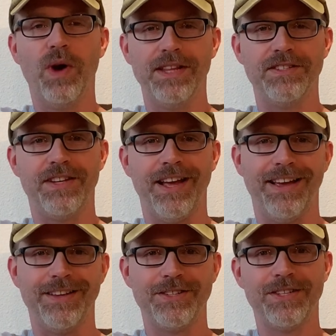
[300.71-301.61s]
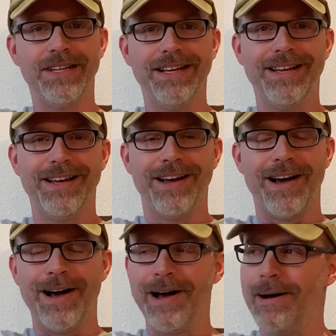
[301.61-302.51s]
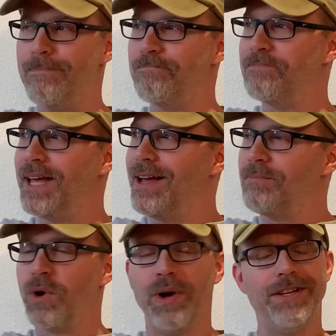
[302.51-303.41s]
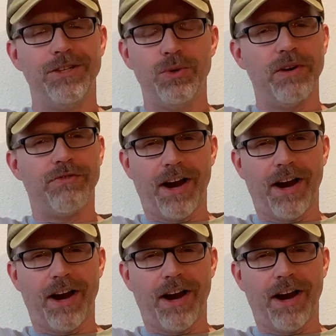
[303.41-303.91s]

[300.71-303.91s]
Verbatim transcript: Wednesdays. Um, going to do a